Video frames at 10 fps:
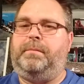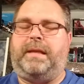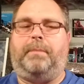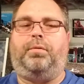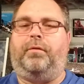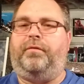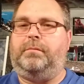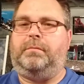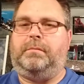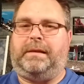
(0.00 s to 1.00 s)
Deadpool
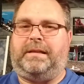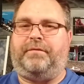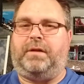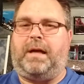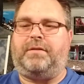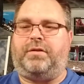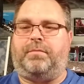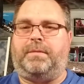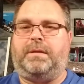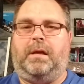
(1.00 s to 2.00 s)
in different
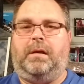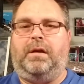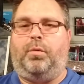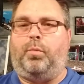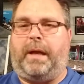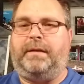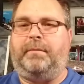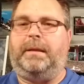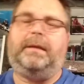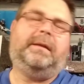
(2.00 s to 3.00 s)
costumes,
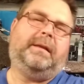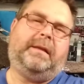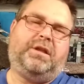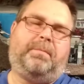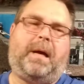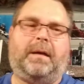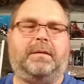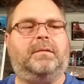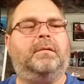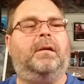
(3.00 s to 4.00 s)
randomly in each
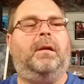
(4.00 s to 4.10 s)
box.